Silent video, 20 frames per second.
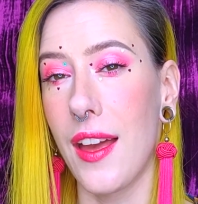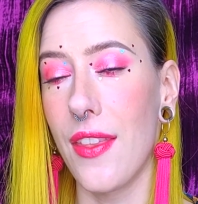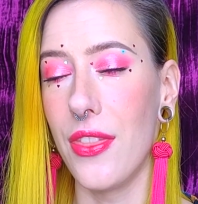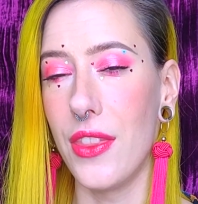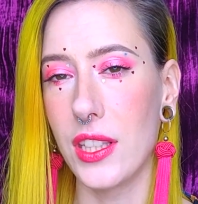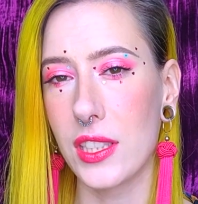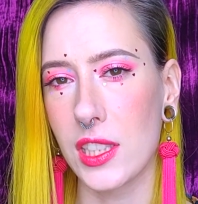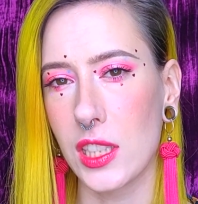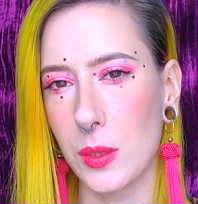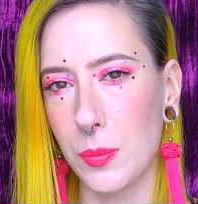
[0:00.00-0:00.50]

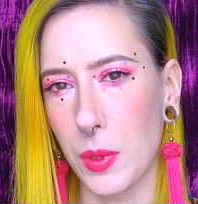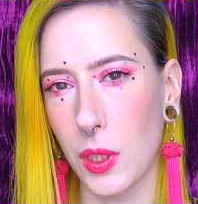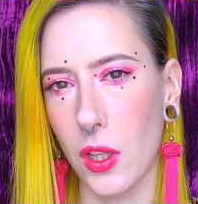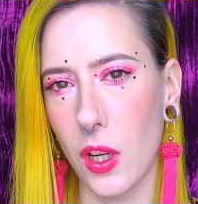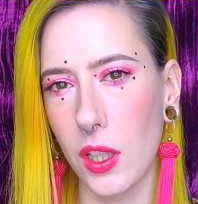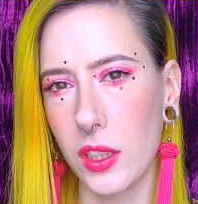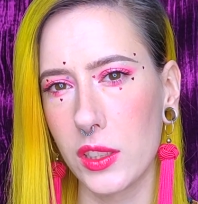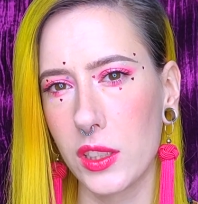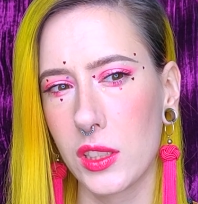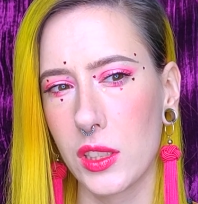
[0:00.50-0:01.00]
This is
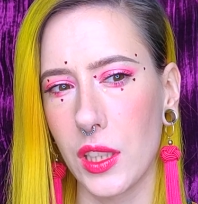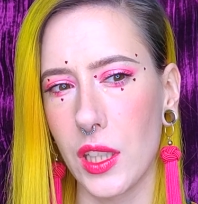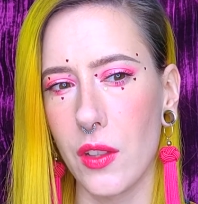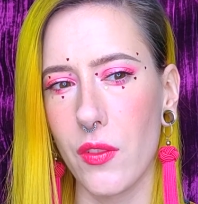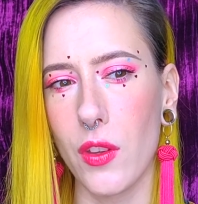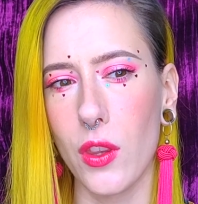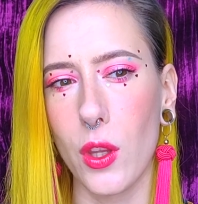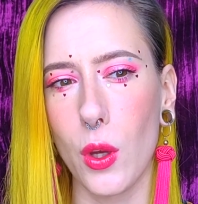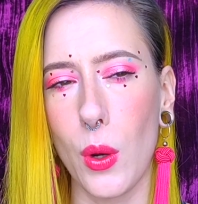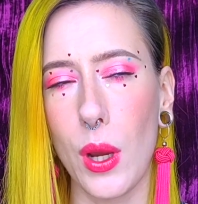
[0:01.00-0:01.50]
because
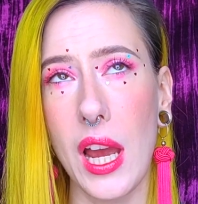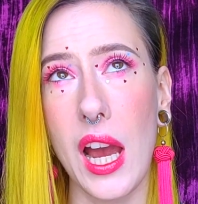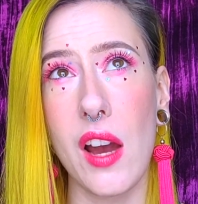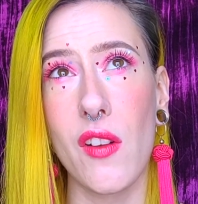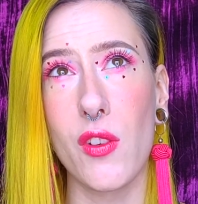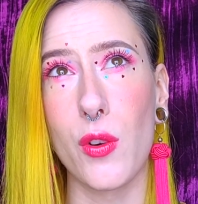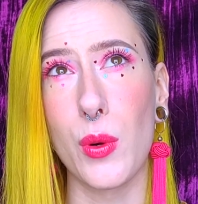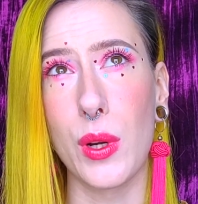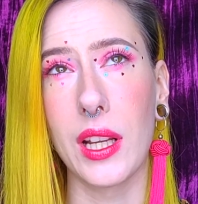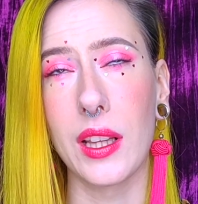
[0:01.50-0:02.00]
even though I
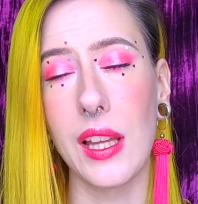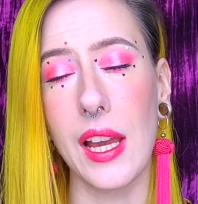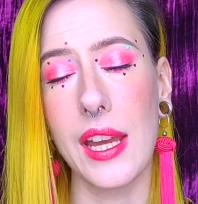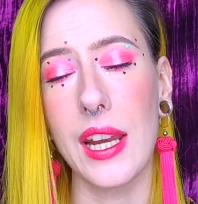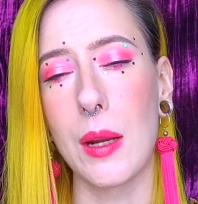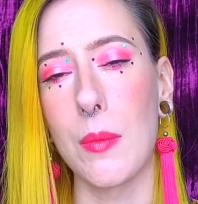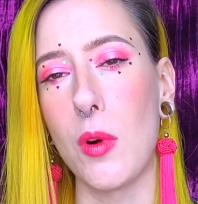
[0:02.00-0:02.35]
have a ring light,